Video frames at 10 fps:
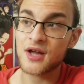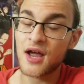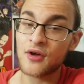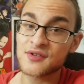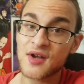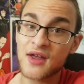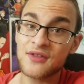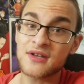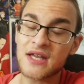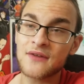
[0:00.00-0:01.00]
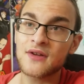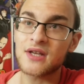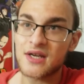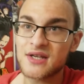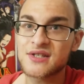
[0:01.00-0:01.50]
I also have the
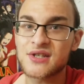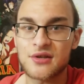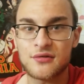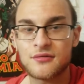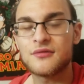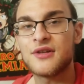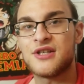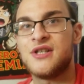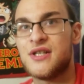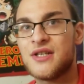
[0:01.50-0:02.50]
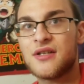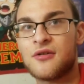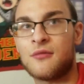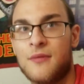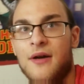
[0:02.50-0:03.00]
DVDs too, legit.
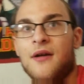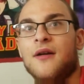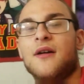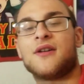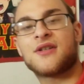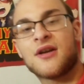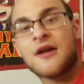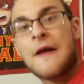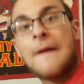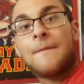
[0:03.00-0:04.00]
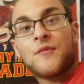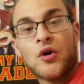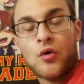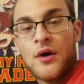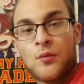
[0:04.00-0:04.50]
Oh my gosh.
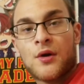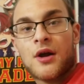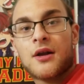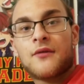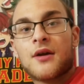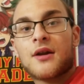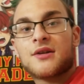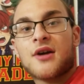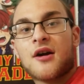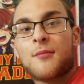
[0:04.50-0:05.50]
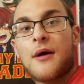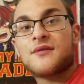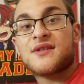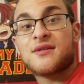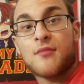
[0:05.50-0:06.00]
Oh, and we're not even gonna talk about
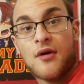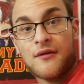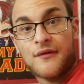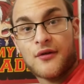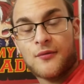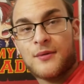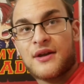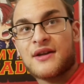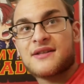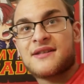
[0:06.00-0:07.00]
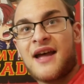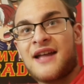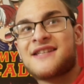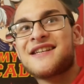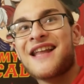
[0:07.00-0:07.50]
Smallville because
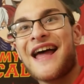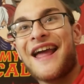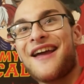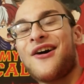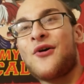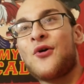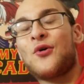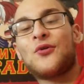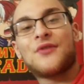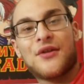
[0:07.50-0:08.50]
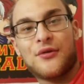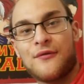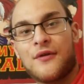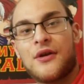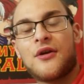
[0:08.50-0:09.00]
that's like a whole nother
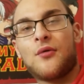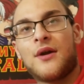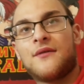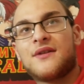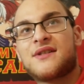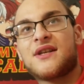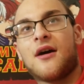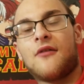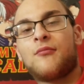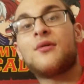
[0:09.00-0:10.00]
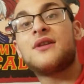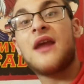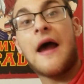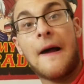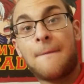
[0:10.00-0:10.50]
video in of itself. But
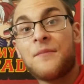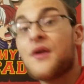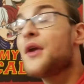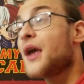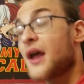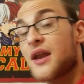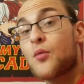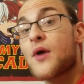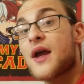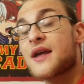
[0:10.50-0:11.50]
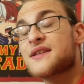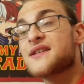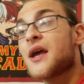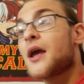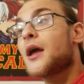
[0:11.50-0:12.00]
yeah. Anyways,
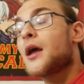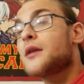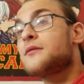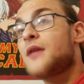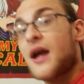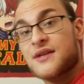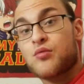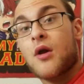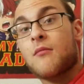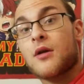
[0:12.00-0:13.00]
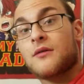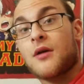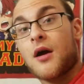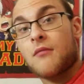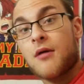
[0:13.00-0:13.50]
that's what I'm gonna
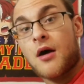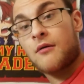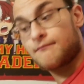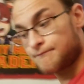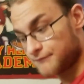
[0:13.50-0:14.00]
talk about.